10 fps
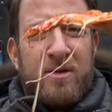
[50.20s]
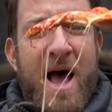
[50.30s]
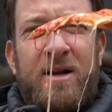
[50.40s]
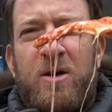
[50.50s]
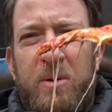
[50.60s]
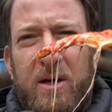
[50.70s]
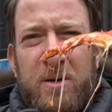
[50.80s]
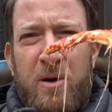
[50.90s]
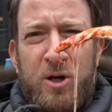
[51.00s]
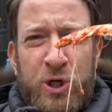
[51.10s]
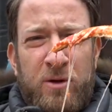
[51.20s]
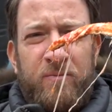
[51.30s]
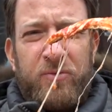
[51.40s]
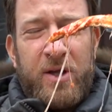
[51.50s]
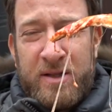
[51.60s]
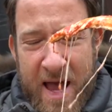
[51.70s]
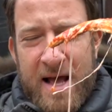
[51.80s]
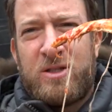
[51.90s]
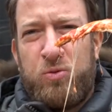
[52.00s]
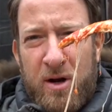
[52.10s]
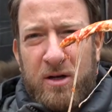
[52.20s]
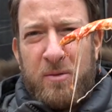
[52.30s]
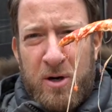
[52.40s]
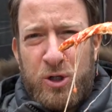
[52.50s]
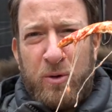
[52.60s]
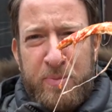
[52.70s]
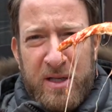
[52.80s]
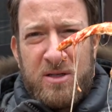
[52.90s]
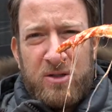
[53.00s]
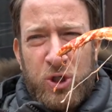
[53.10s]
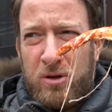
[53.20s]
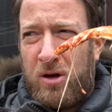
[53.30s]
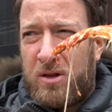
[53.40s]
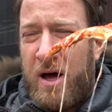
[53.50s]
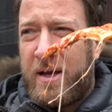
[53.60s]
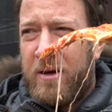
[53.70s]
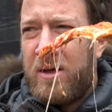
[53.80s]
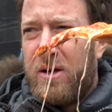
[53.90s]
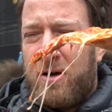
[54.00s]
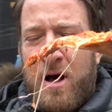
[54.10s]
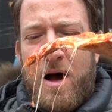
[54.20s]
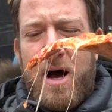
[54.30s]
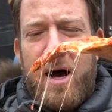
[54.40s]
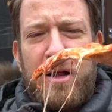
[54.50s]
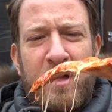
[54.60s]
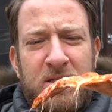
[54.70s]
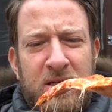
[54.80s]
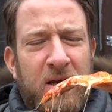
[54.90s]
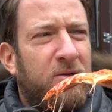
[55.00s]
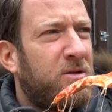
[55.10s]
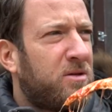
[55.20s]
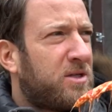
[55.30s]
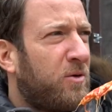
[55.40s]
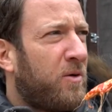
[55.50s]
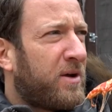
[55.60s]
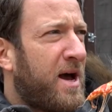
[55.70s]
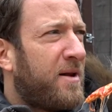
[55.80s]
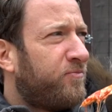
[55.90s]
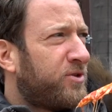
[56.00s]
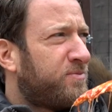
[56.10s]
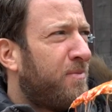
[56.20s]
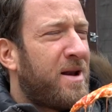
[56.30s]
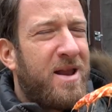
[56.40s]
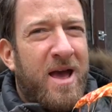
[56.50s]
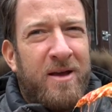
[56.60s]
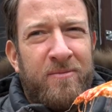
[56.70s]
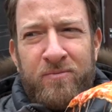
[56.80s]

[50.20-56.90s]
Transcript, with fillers: That could be a commercial. Like, that's what a commercial pizza should look like. Let's see. Let's see what we got. It's Monday.